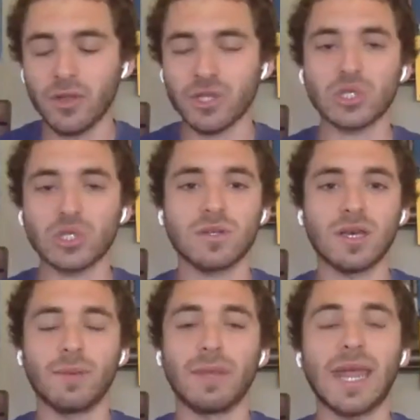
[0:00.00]
there's also
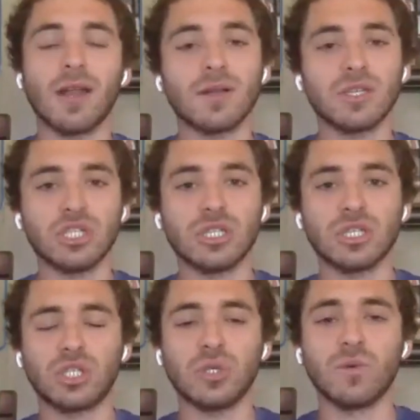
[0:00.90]
the mechanical
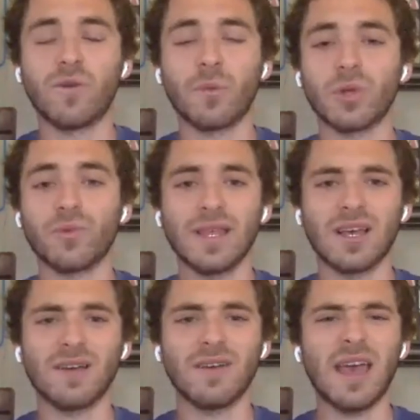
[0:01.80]
engineers do formula rate
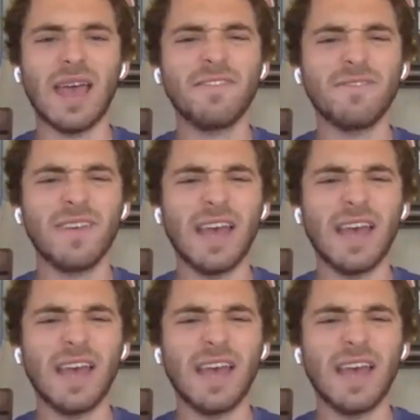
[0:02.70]
the uh,